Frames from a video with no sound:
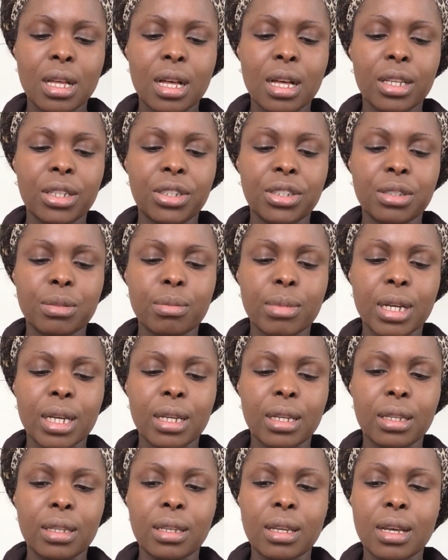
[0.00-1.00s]
I use
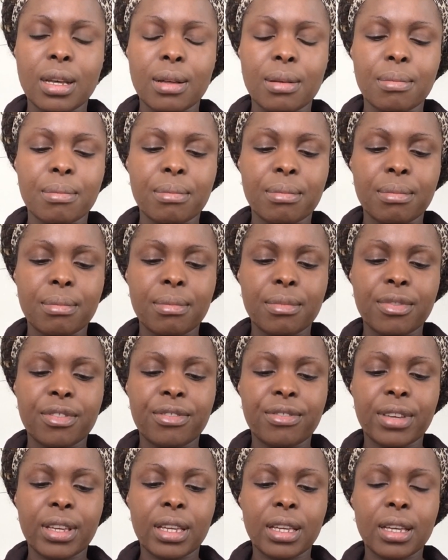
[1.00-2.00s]
my
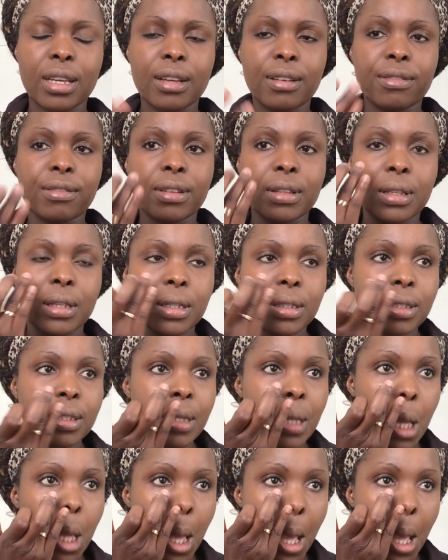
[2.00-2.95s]
finger for this.